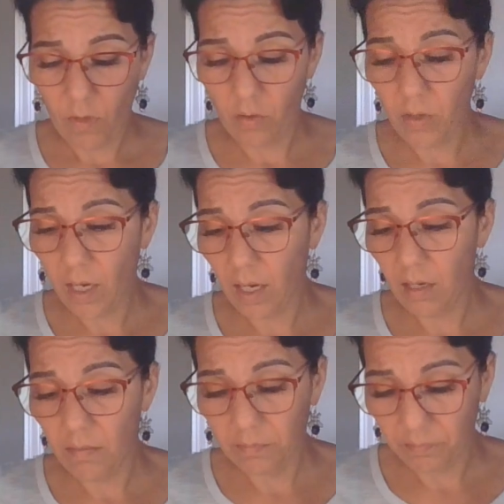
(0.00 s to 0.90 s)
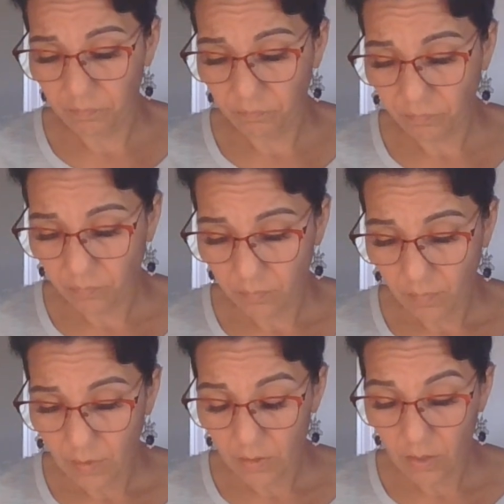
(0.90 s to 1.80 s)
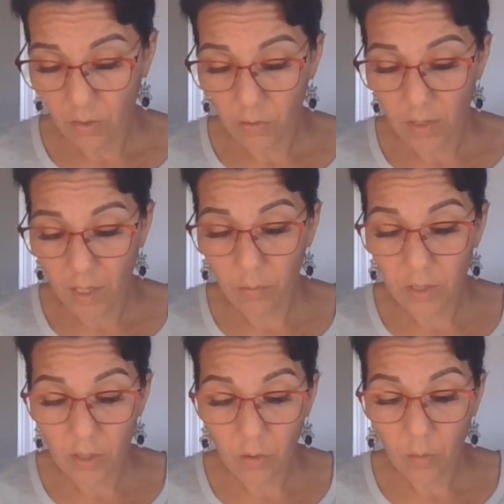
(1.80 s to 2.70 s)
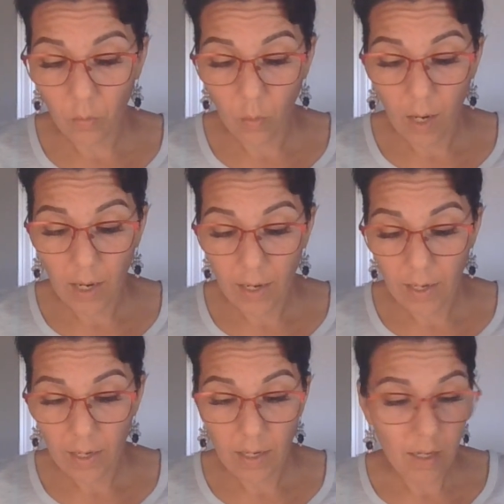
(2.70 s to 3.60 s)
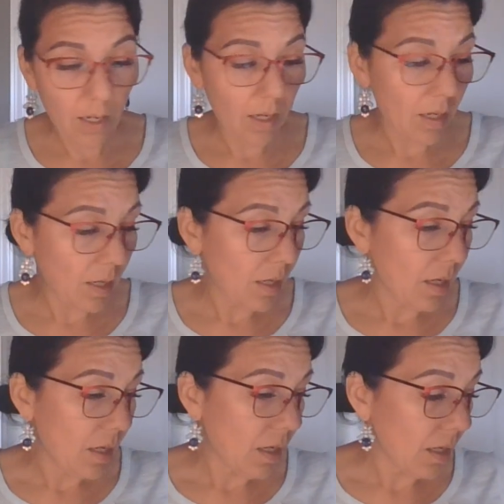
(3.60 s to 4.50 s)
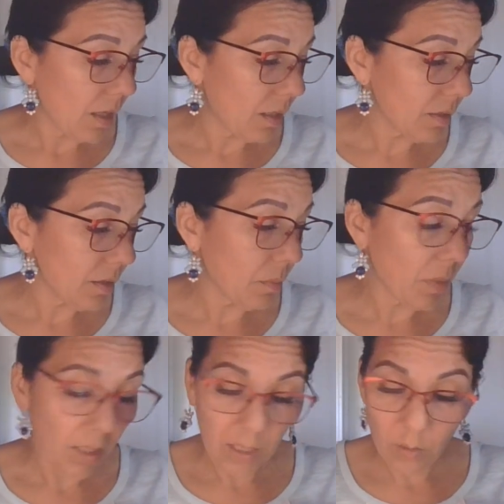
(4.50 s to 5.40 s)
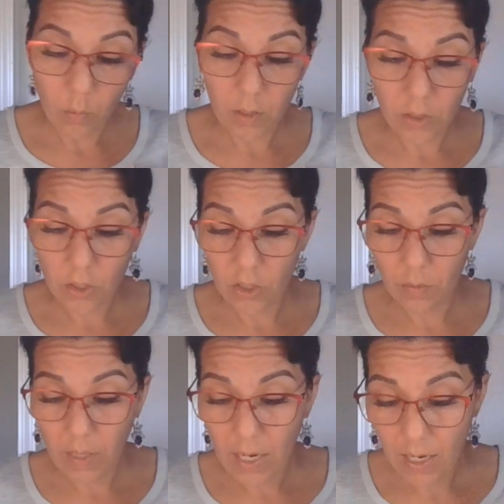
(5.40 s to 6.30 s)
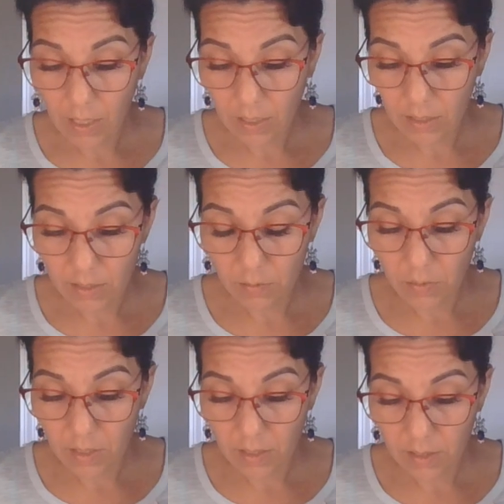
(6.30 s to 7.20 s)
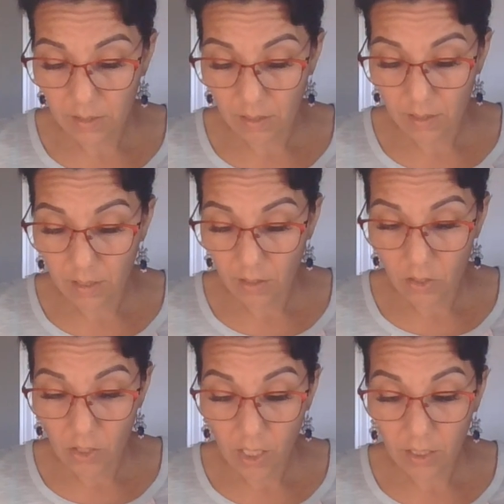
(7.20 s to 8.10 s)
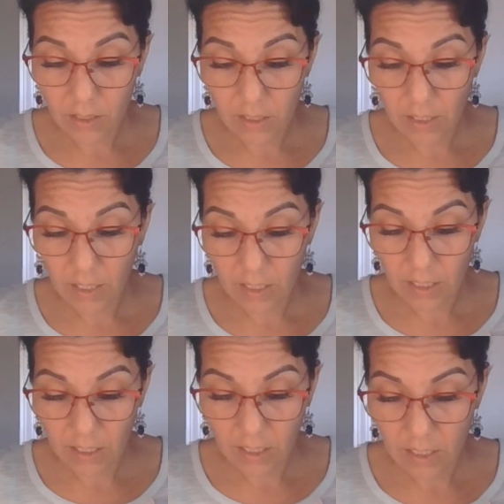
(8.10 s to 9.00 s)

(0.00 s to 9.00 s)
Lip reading: Okay. So now we know why somebody wants you back is because you're not together.